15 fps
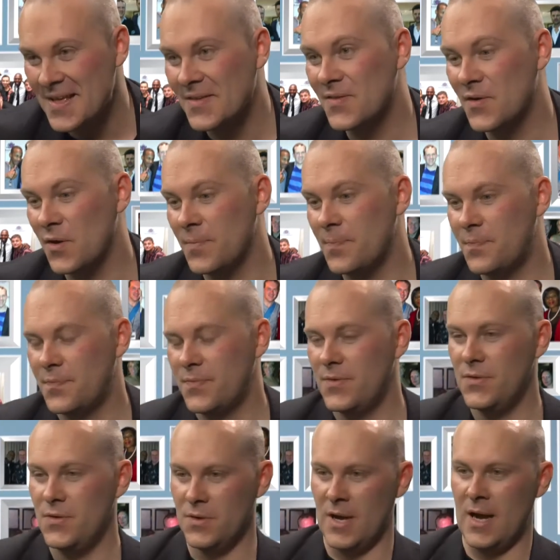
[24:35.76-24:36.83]
So,
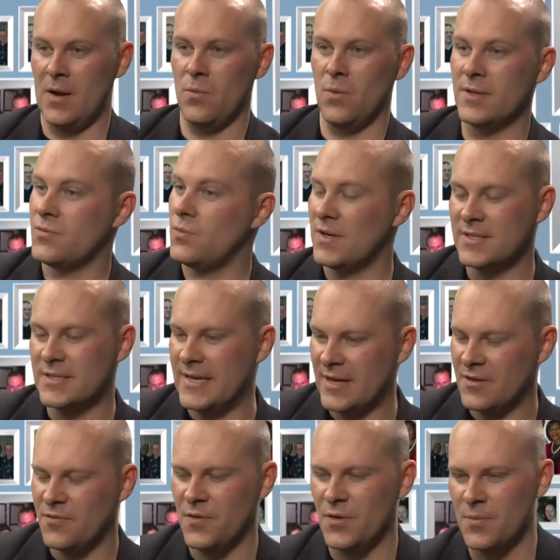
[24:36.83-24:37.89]
uh, what, what's
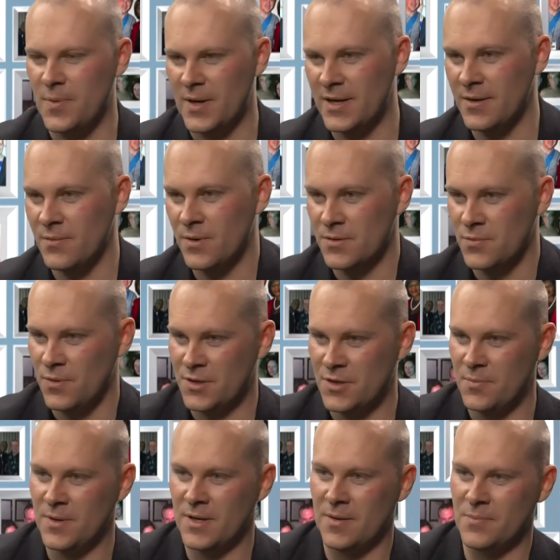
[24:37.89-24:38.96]
next for you, buddy? What what
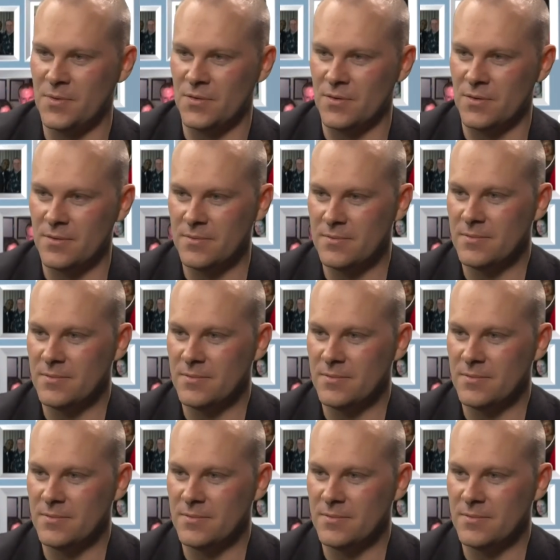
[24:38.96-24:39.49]
you been up to?